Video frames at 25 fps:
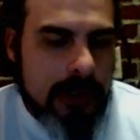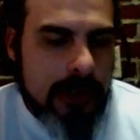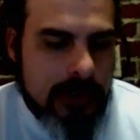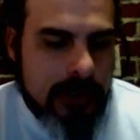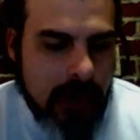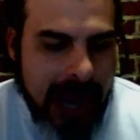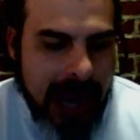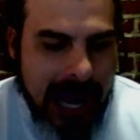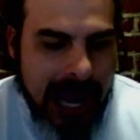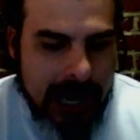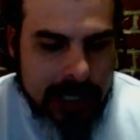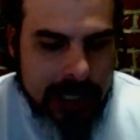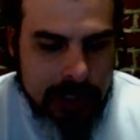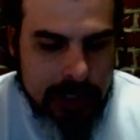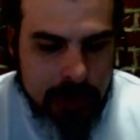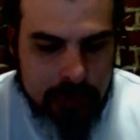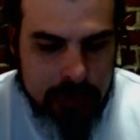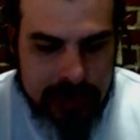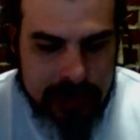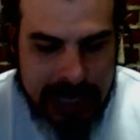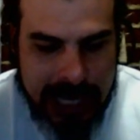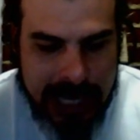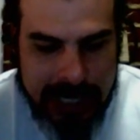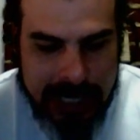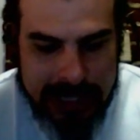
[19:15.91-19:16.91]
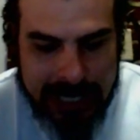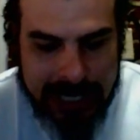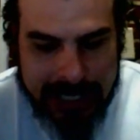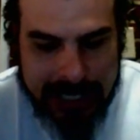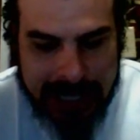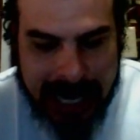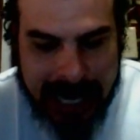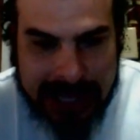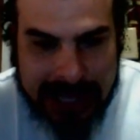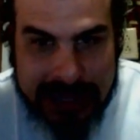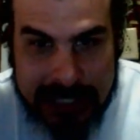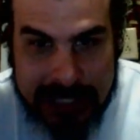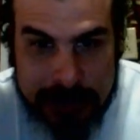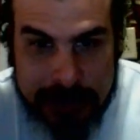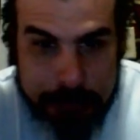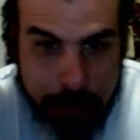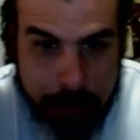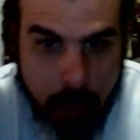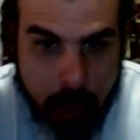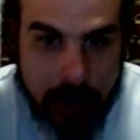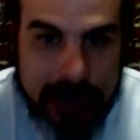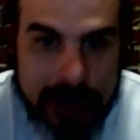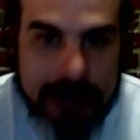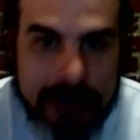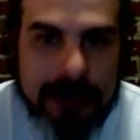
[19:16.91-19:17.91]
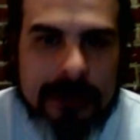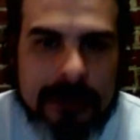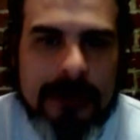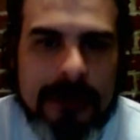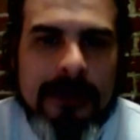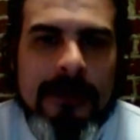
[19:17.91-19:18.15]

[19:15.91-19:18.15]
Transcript: So how can you say that at this point